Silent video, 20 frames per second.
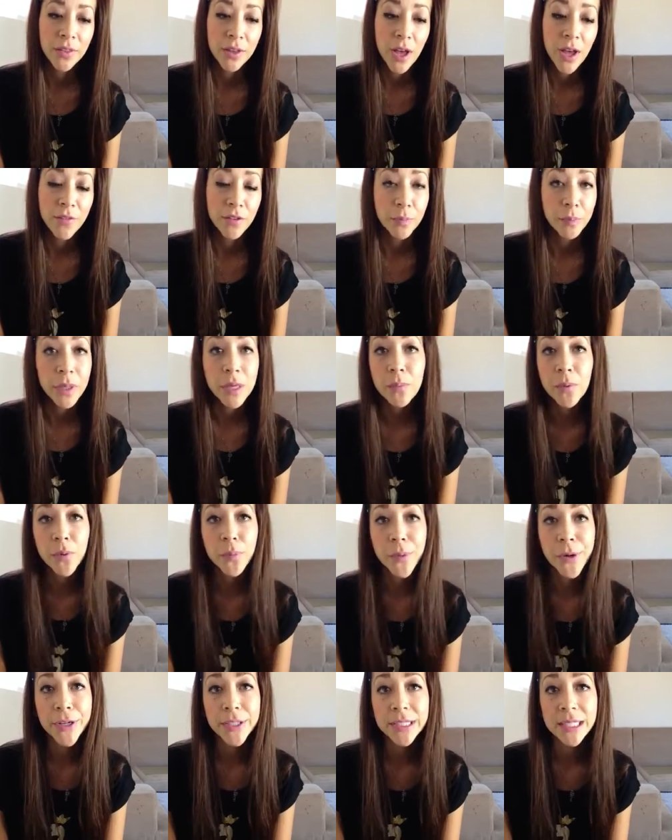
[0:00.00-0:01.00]
of a people
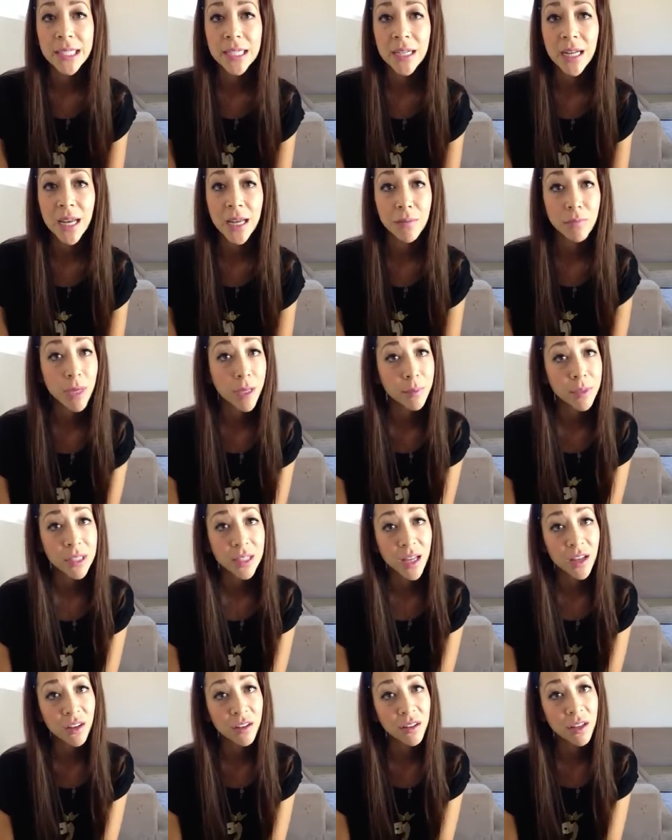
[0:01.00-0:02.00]
person, and maybe
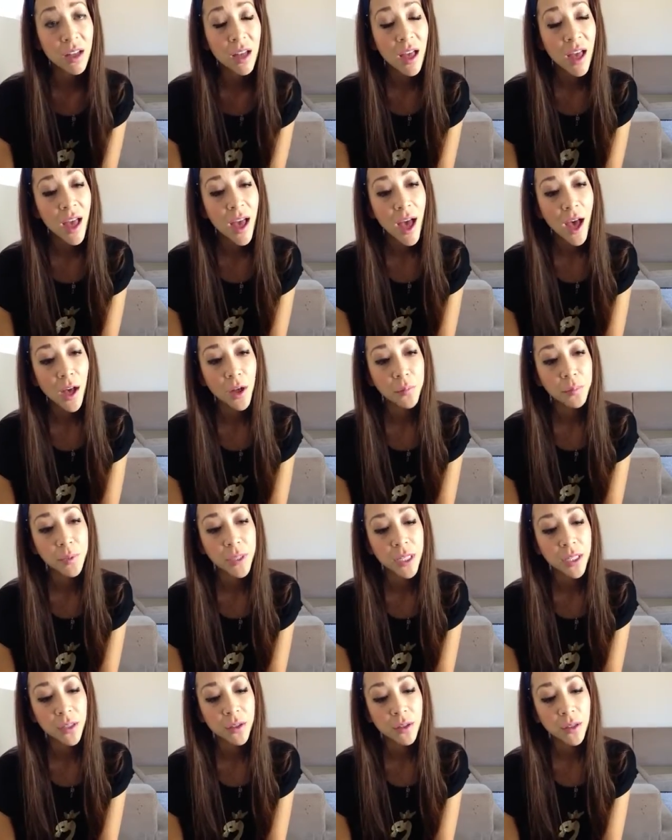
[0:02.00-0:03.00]
that'll help
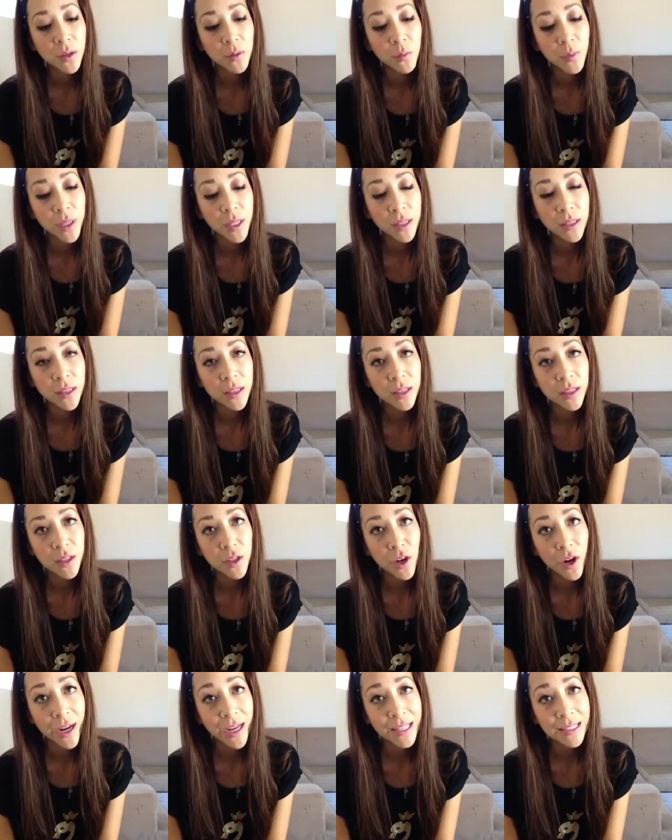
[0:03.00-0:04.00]
you with
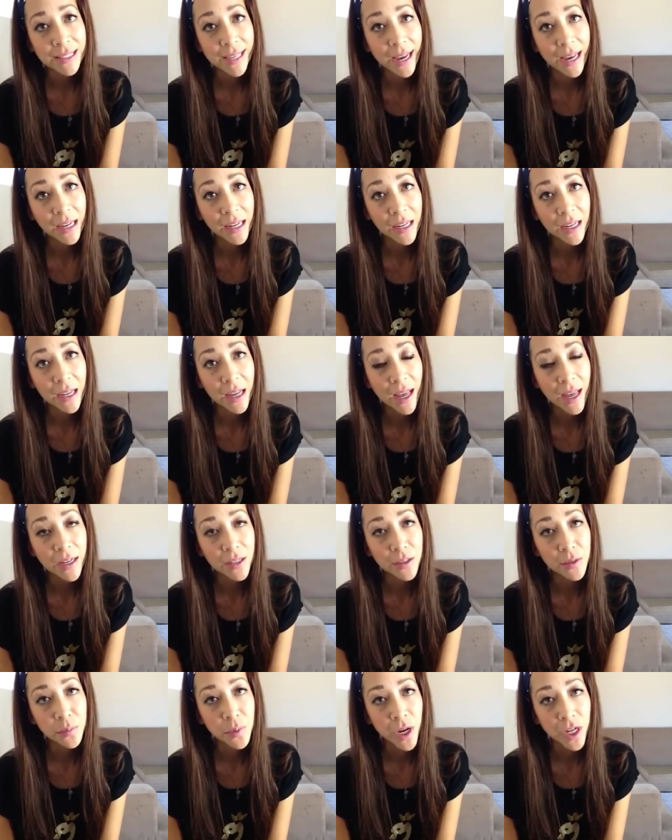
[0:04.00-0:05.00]
your anxiety
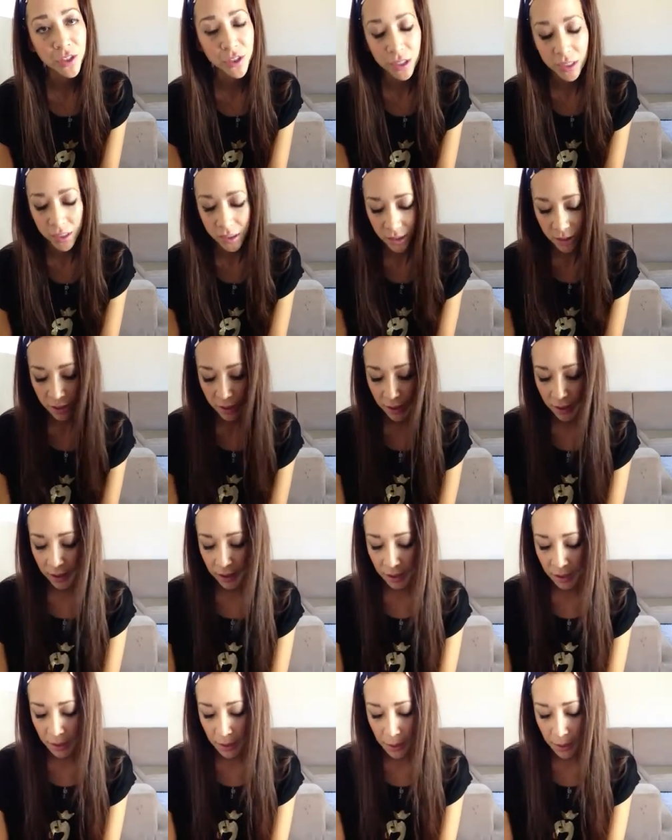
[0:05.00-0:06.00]
and depression.
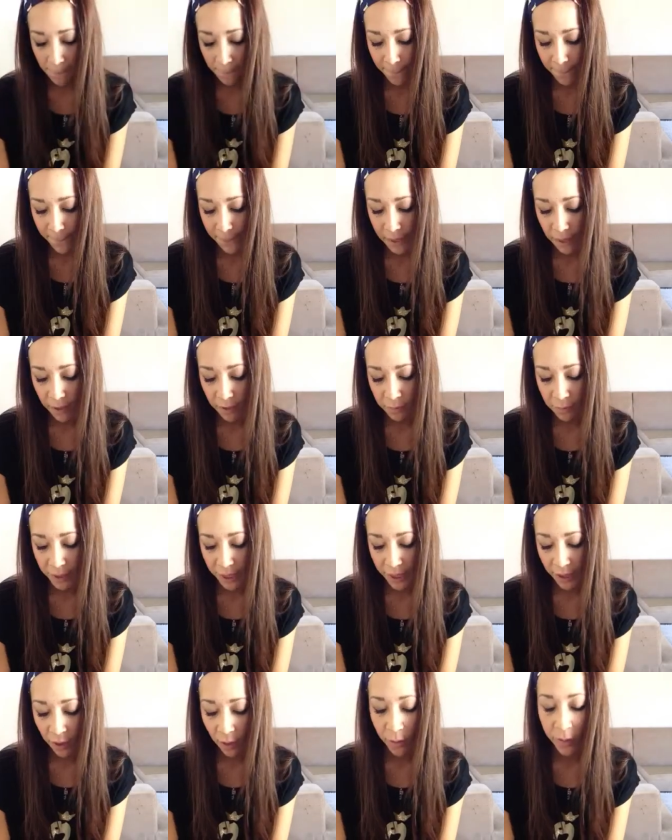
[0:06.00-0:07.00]

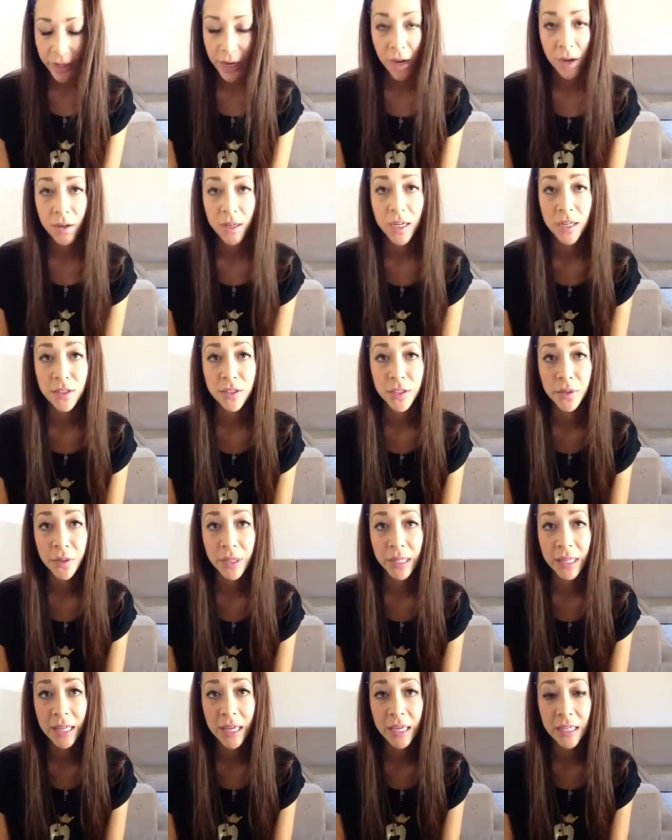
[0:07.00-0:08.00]
By going out and
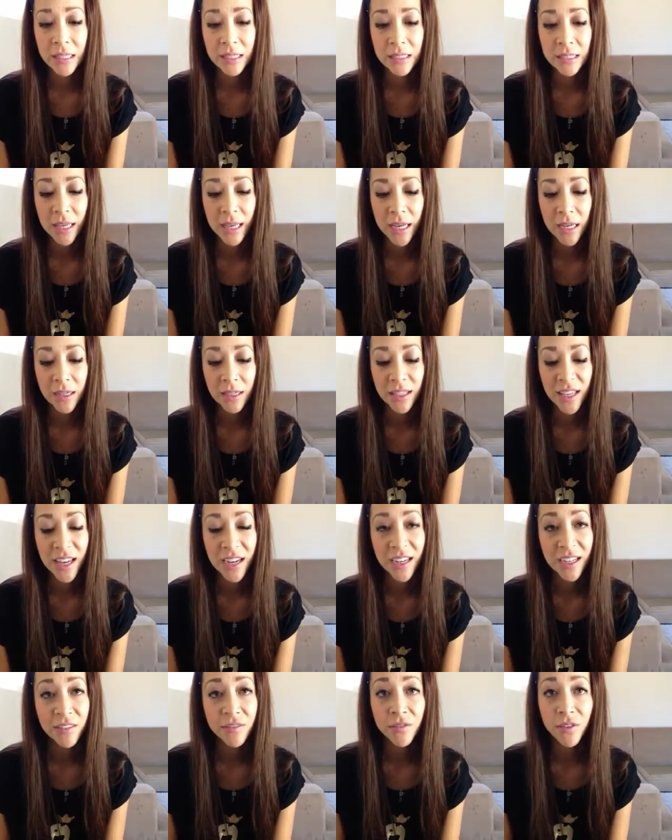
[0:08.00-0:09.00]
doing things and
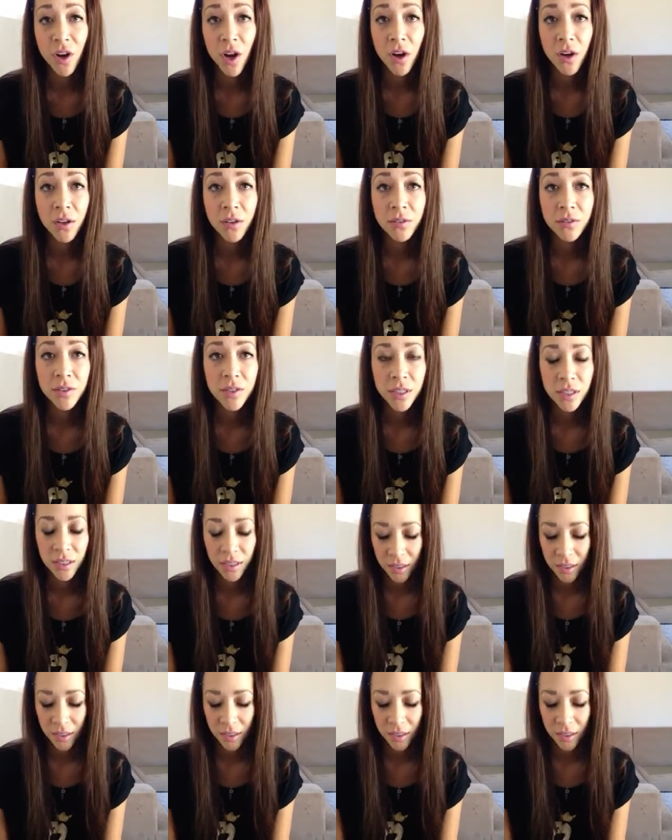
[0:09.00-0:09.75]
getting involved,